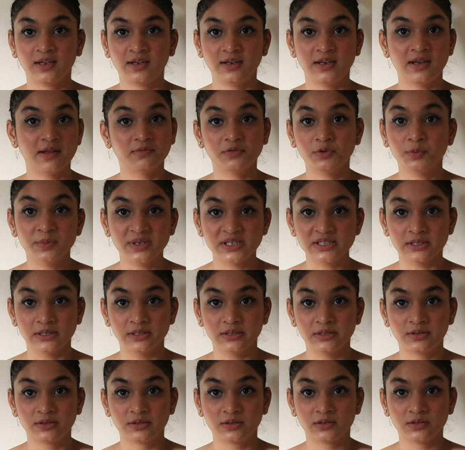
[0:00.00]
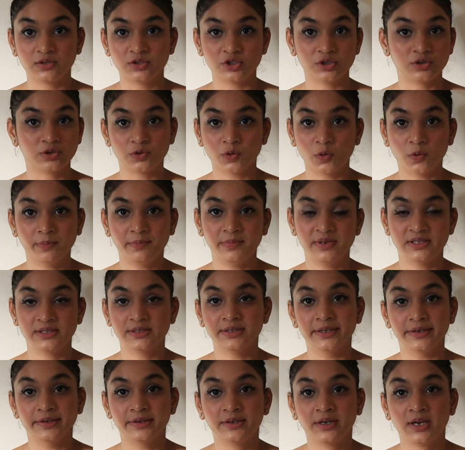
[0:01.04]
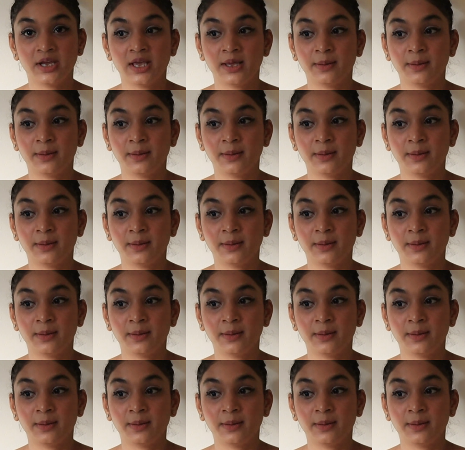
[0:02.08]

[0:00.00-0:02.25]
Never miss it. Just don't miss it,